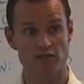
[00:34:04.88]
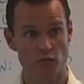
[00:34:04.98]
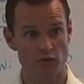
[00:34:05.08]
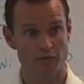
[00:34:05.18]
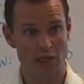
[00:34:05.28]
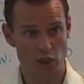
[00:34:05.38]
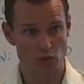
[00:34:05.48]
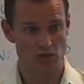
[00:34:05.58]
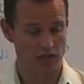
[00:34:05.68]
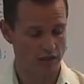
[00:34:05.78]
that we've been
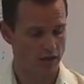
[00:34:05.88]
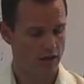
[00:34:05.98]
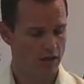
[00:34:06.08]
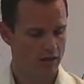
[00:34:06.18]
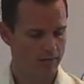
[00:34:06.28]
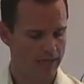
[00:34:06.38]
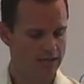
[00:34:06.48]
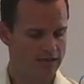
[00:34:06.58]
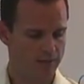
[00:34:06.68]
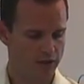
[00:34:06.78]
using.
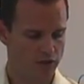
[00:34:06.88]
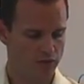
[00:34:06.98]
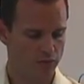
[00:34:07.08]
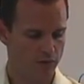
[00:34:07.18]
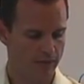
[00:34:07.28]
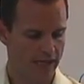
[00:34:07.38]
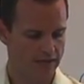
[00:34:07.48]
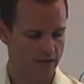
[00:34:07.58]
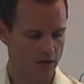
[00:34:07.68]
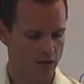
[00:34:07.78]
Paste special
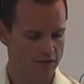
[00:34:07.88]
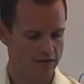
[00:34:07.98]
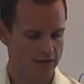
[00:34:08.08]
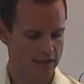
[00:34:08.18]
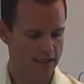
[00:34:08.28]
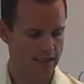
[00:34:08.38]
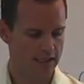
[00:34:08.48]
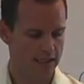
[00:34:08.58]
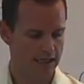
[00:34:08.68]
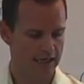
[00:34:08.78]
formats,
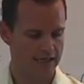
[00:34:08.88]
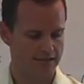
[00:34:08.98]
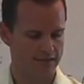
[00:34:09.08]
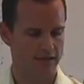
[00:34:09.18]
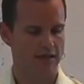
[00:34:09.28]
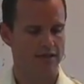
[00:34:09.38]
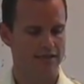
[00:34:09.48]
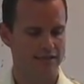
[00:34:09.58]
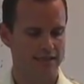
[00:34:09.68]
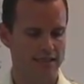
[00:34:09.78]
Alt-E-S-T
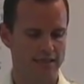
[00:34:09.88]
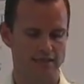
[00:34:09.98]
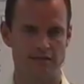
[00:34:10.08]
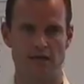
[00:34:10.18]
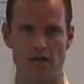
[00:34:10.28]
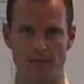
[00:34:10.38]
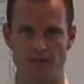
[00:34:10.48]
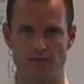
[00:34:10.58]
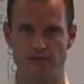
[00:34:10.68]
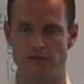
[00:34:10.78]
as in
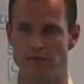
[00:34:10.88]
Thomas.